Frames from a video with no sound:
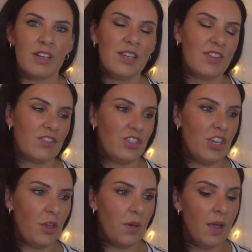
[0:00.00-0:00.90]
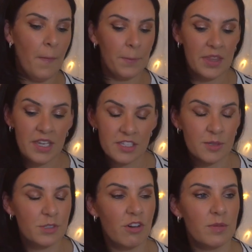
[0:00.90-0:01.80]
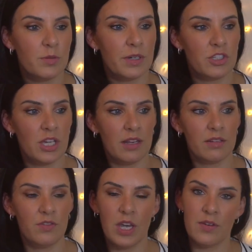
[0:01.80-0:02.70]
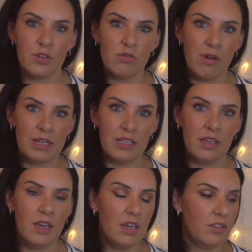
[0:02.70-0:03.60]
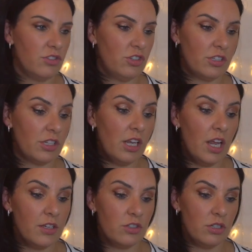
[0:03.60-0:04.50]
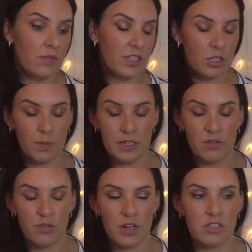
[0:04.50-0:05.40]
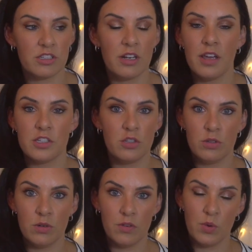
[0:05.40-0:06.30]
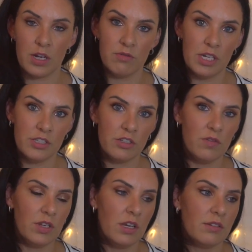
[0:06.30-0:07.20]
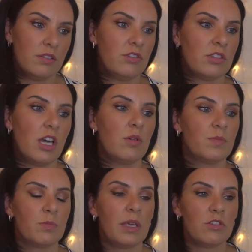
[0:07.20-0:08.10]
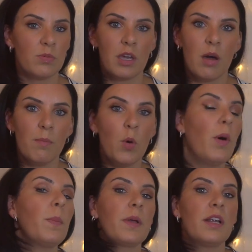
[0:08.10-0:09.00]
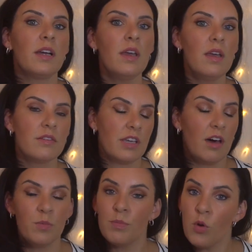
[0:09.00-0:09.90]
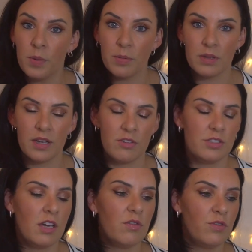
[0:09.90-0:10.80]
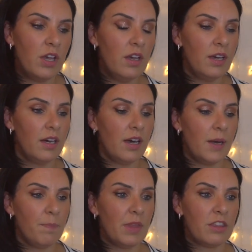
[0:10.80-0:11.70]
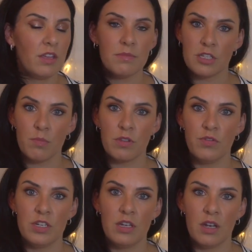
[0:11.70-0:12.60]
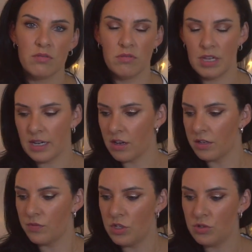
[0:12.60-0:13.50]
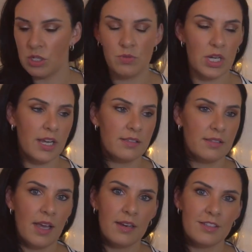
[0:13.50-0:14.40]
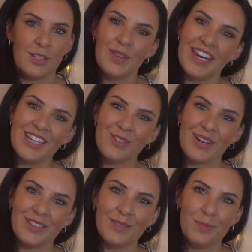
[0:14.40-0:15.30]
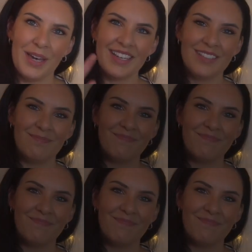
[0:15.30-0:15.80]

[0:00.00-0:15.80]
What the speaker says: I'll leave that to you. Please subscribe to my channel if you haven't already. Just alerts you, it's completely free, just alerts you of when I release new videos, and it just helps me to become more popular, to help more people like yourself. Thumbs up the video and all that kind of YouTube jazz, and I'll see you in the next one. Bye.